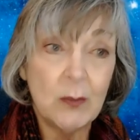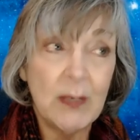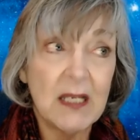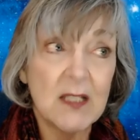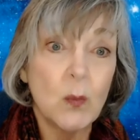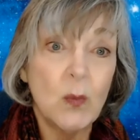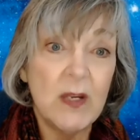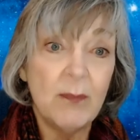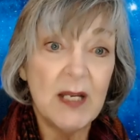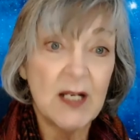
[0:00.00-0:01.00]
because
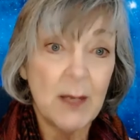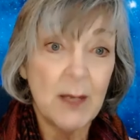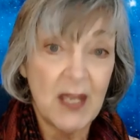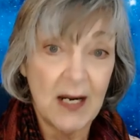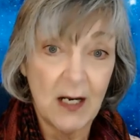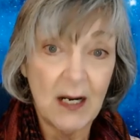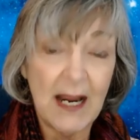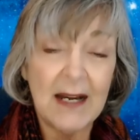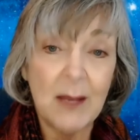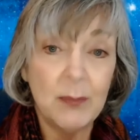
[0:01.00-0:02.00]
we've been up there,
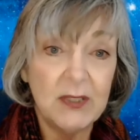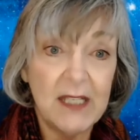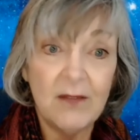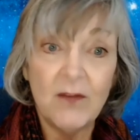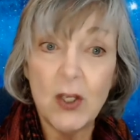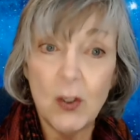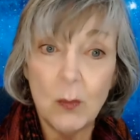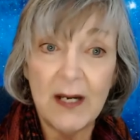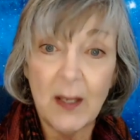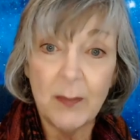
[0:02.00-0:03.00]
and I believe you
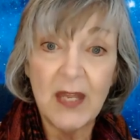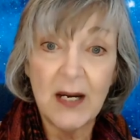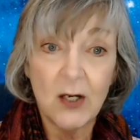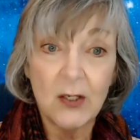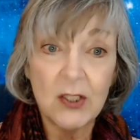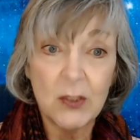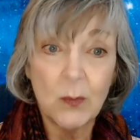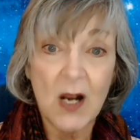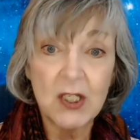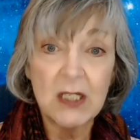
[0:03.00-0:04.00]
went up there to
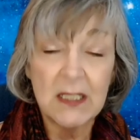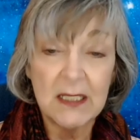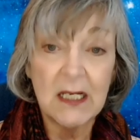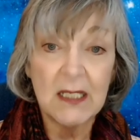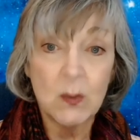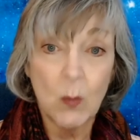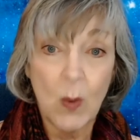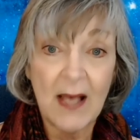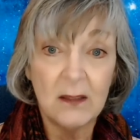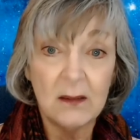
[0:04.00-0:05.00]
Washington as
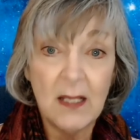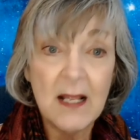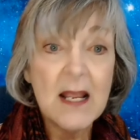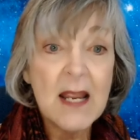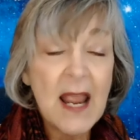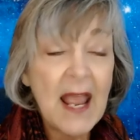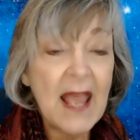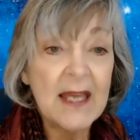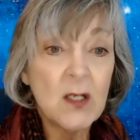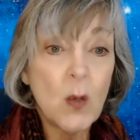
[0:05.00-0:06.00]
well.
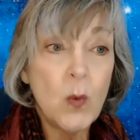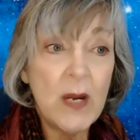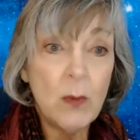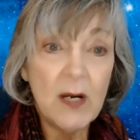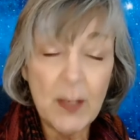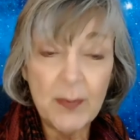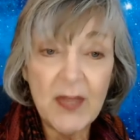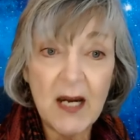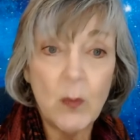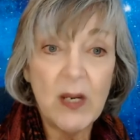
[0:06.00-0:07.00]
And we went up
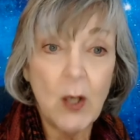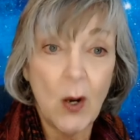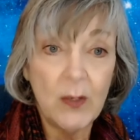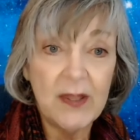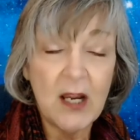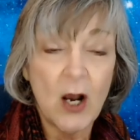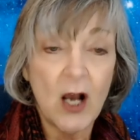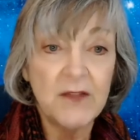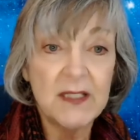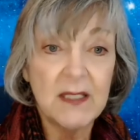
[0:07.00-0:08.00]
there, we go in the
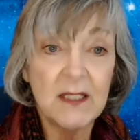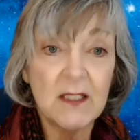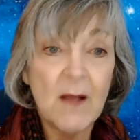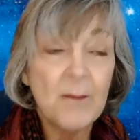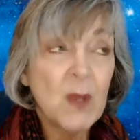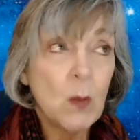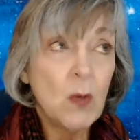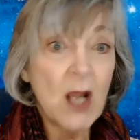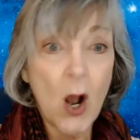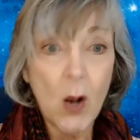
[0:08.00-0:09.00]
offices.
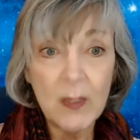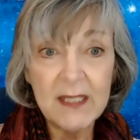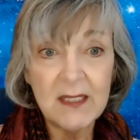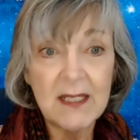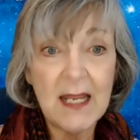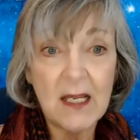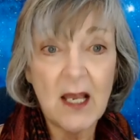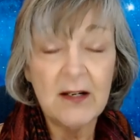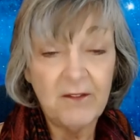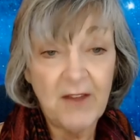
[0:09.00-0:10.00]
We always take
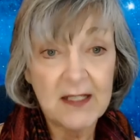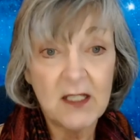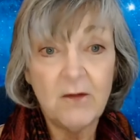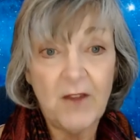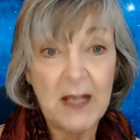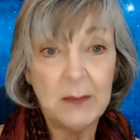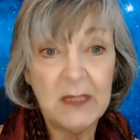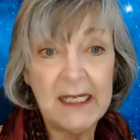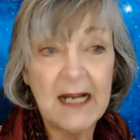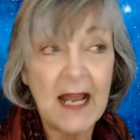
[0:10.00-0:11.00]
an affected
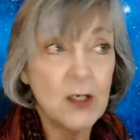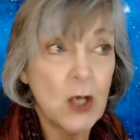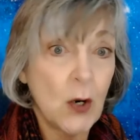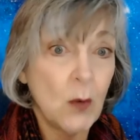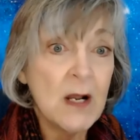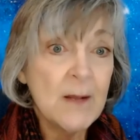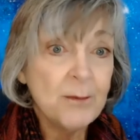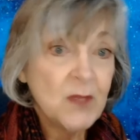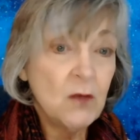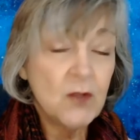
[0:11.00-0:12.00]
family. And I know
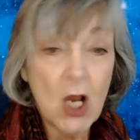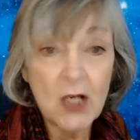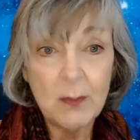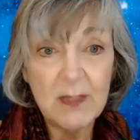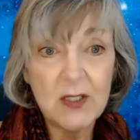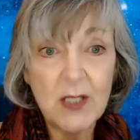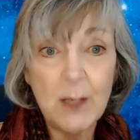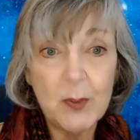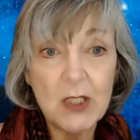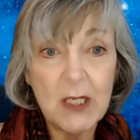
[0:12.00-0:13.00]
you've talked to Ms.
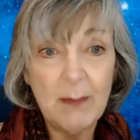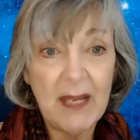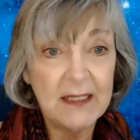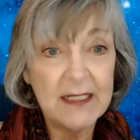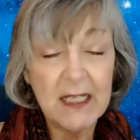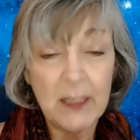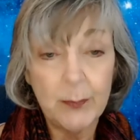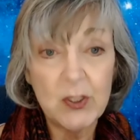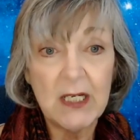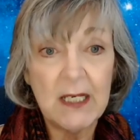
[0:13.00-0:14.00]
Templeton, Bailey
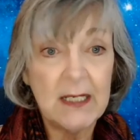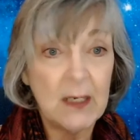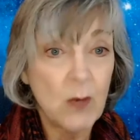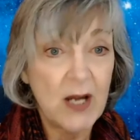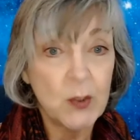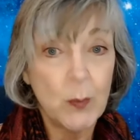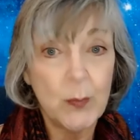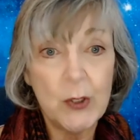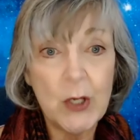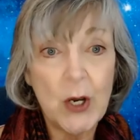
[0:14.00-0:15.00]
Templeton, and Rachel
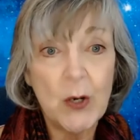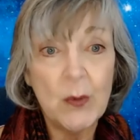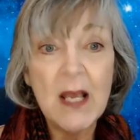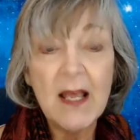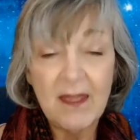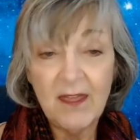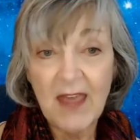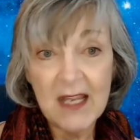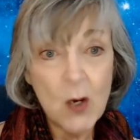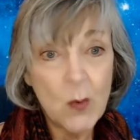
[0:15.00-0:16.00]
Bruno.
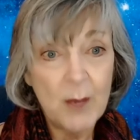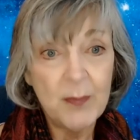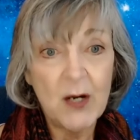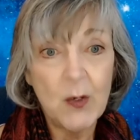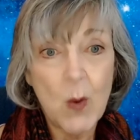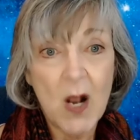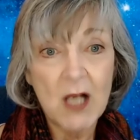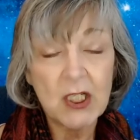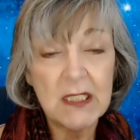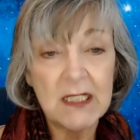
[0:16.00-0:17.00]
They go up there to
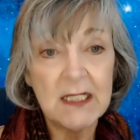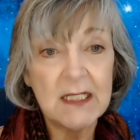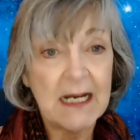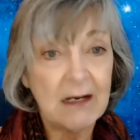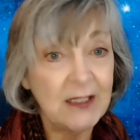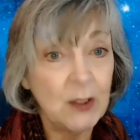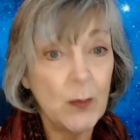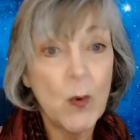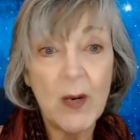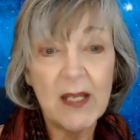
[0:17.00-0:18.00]
Washington. Terry
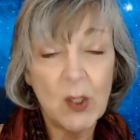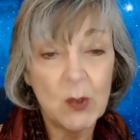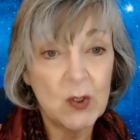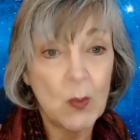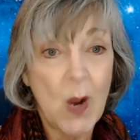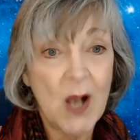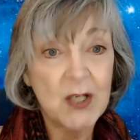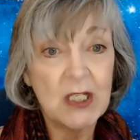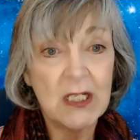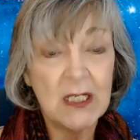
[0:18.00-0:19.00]
LaPointe goes to
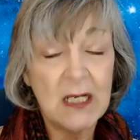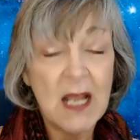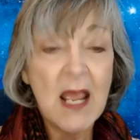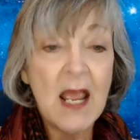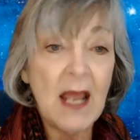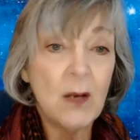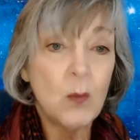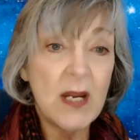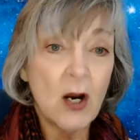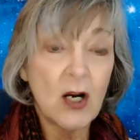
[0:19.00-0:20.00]
Washington. And
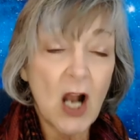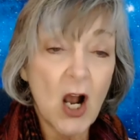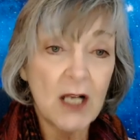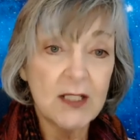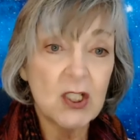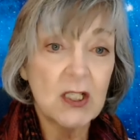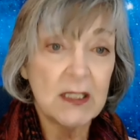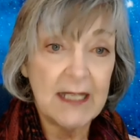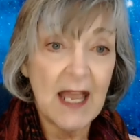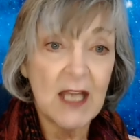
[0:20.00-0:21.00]
we are
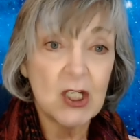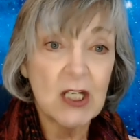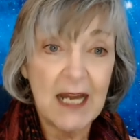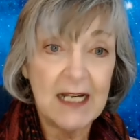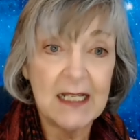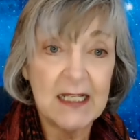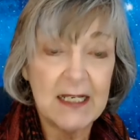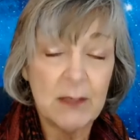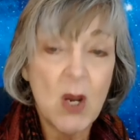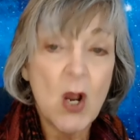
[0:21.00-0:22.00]
constantly educating
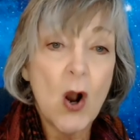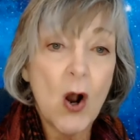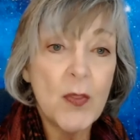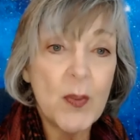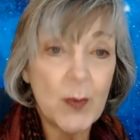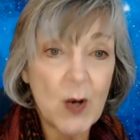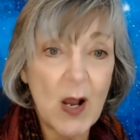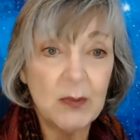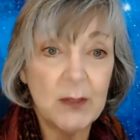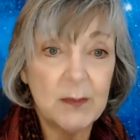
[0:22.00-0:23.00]
them on the
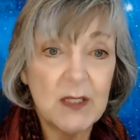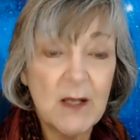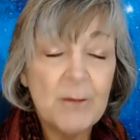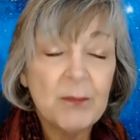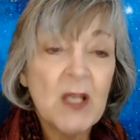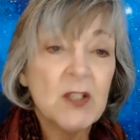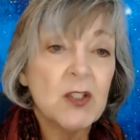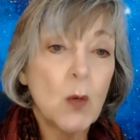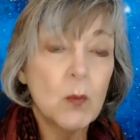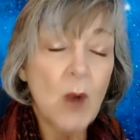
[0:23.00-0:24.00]
problems.
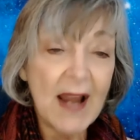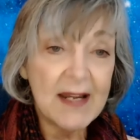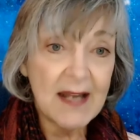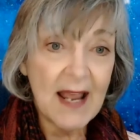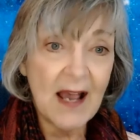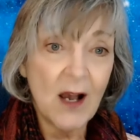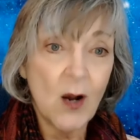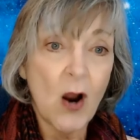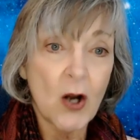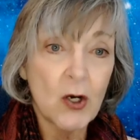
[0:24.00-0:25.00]
So, right now,
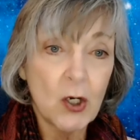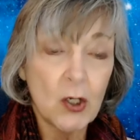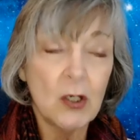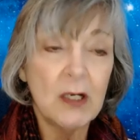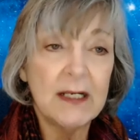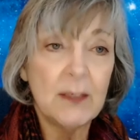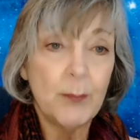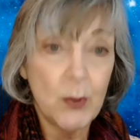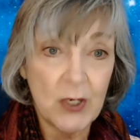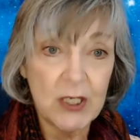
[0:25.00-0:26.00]
our current
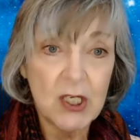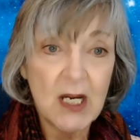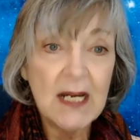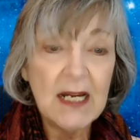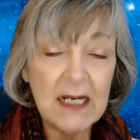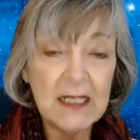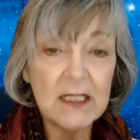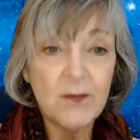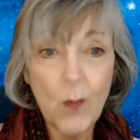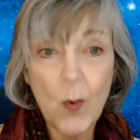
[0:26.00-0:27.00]
push is
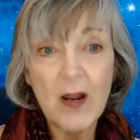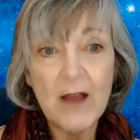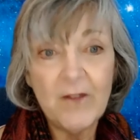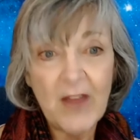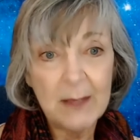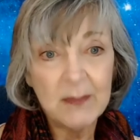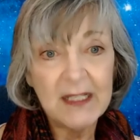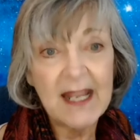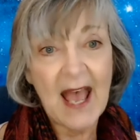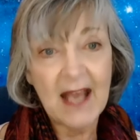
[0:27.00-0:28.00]
for a
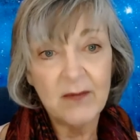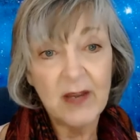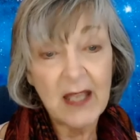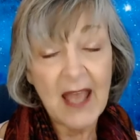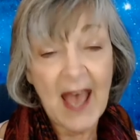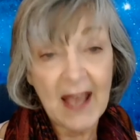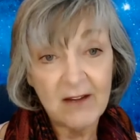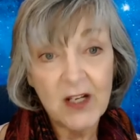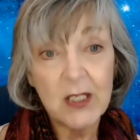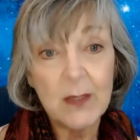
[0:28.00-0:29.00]
family
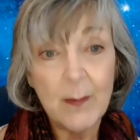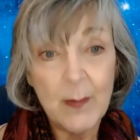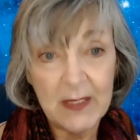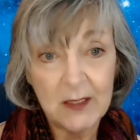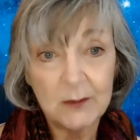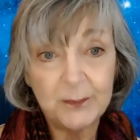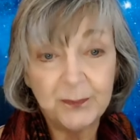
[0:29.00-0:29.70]
advocate bill.